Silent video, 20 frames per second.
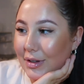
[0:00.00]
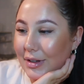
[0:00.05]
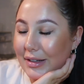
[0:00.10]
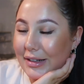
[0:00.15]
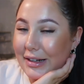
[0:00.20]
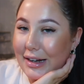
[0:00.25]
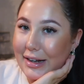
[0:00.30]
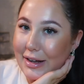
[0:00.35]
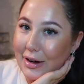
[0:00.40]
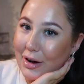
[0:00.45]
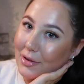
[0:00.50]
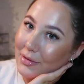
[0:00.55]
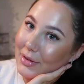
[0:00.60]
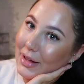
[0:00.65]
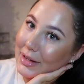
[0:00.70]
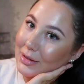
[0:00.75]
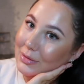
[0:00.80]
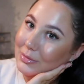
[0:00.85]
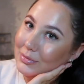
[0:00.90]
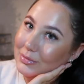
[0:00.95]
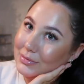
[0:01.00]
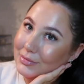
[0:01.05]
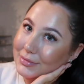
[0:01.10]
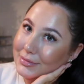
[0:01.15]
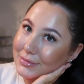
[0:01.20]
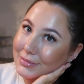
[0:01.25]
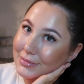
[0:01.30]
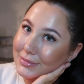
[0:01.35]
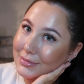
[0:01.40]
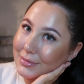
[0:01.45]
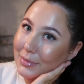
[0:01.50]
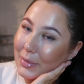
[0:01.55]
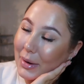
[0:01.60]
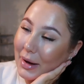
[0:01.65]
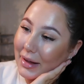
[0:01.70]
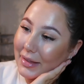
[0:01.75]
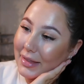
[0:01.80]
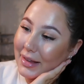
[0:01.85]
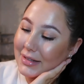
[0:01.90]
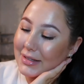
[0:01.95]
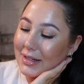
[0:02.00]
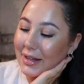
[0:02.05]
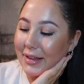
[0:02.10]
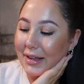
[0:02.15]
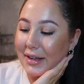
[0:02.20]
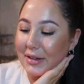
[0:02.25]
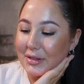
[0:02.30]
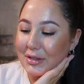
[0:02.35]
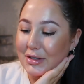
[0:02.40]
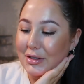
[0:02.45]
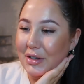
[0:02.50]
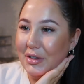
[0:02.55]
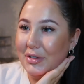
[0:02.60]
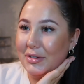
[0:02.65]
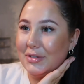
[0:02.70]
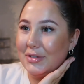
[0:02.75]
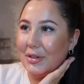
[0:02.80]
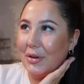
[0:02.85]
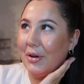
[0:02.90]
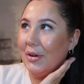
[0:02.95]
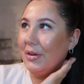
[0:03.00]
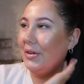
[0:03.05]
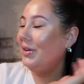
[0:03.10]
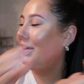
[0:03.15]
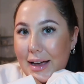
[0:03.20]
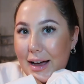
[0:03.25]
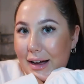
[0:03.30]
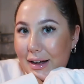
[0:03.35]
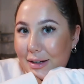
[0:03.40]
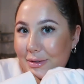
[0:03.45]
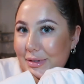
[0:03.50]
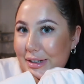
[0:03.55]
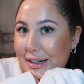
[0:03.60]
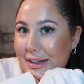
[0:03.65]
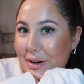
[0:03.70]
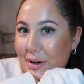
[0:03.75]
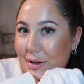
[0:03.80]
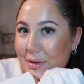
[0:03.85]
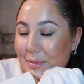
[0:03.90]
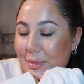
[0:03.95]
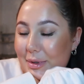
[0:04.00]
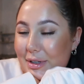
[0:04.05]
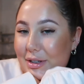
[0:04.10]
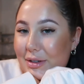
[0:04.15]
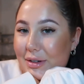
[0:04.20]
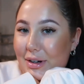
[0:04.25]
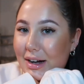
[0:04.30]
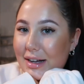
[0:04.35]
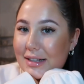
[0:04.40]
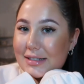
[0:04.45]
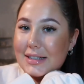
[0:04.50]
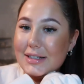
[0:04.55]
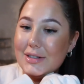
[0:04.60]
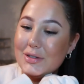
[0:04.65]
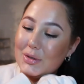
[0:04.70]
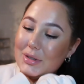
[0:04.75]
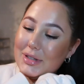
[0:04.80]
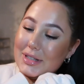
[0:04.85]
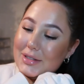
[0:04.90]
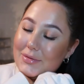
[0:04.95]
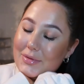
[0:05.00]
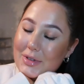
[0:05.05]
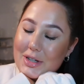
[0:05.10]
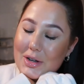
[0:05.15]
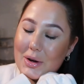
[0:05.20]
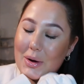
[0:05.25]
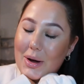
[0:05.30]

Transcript: nearly 8:30. But there's nothing else to do, so yeah, I really hope you guys enjoyed this video.